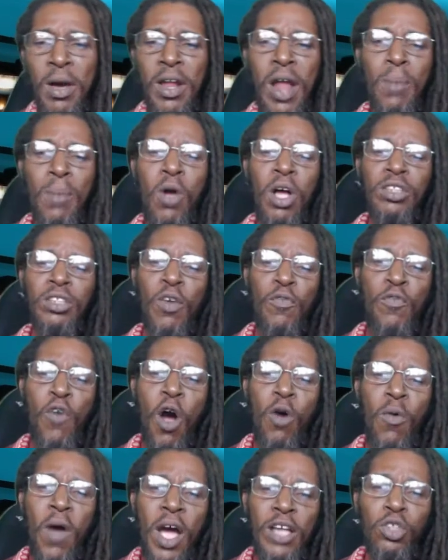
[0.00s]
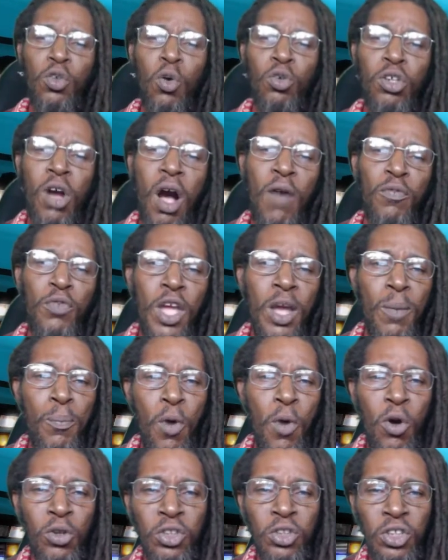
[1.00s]
I'm Rastafari, soldier of the
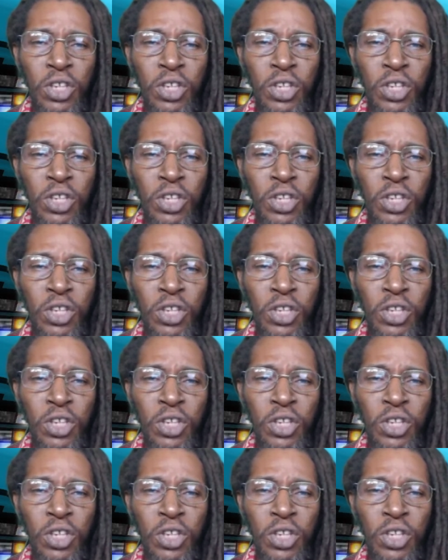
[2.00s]
approach